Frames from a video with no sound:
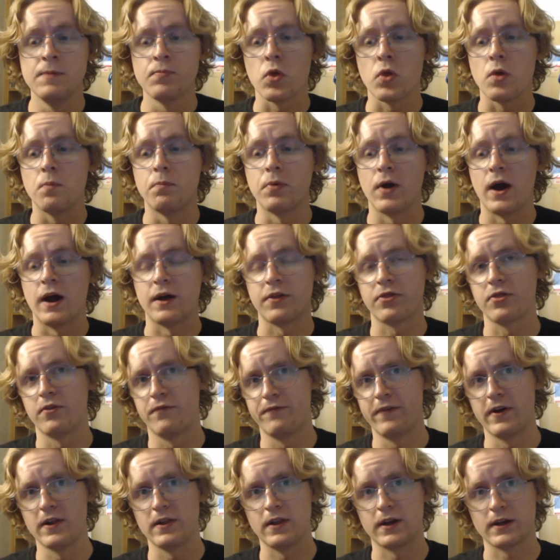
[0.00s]
but I
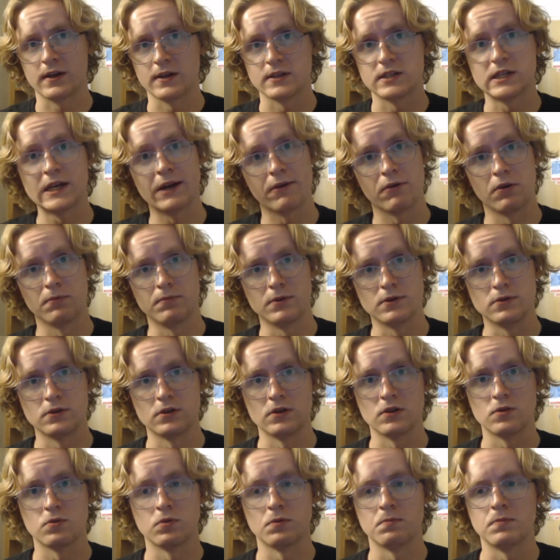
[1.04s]
felt like a serial
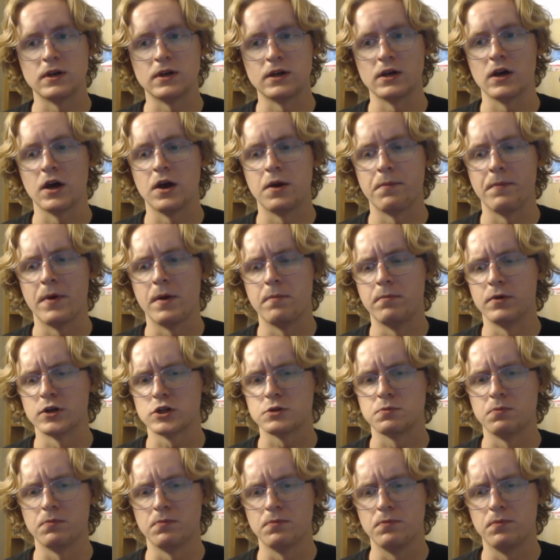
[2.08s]
Bluetooth would be a much
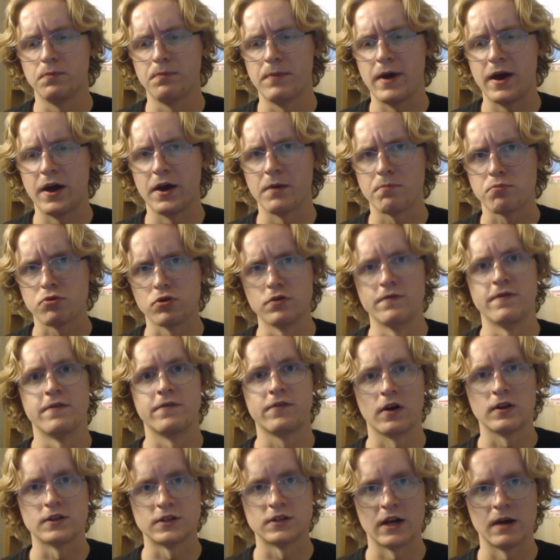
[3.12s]
better proof of
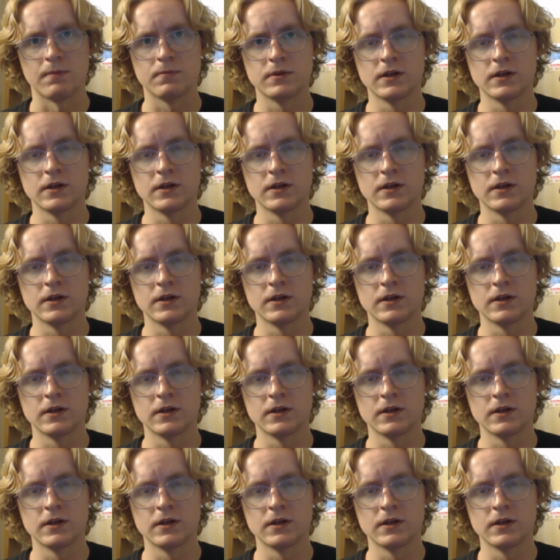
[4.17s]
concept.